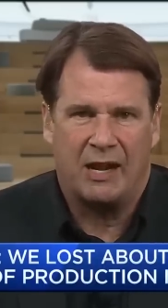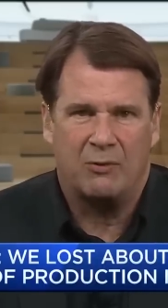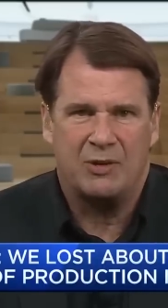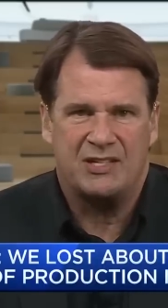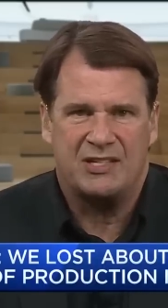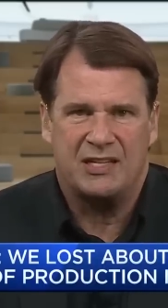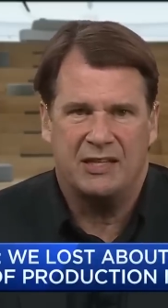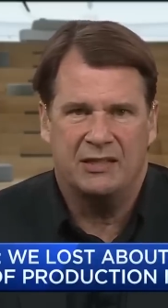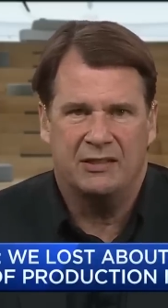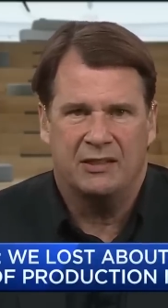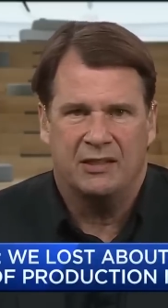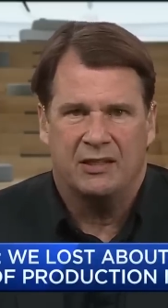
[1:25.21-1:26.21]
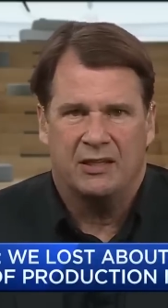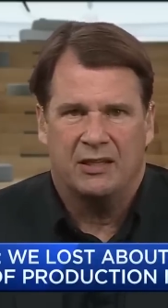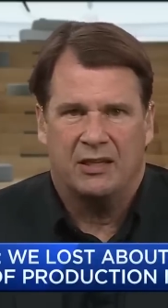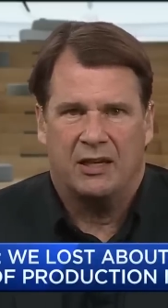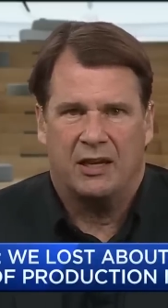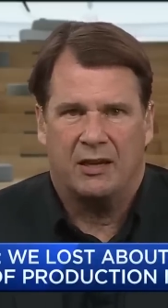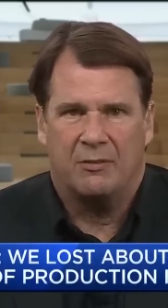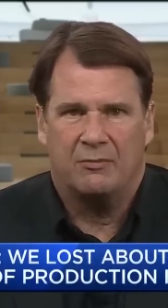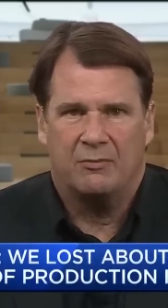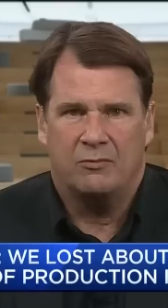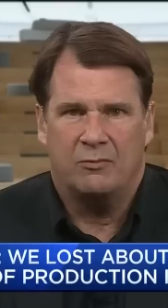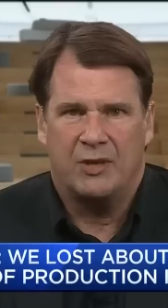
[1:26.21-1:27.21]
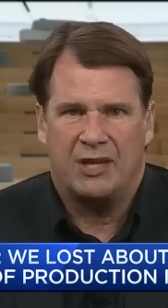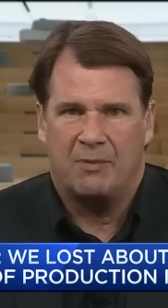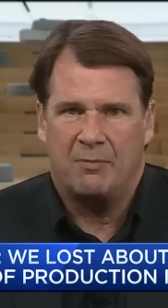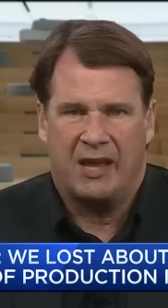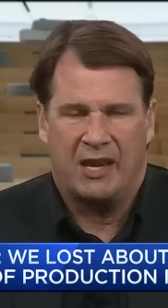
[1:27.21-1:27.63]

But what Jim Farley has just said he'll do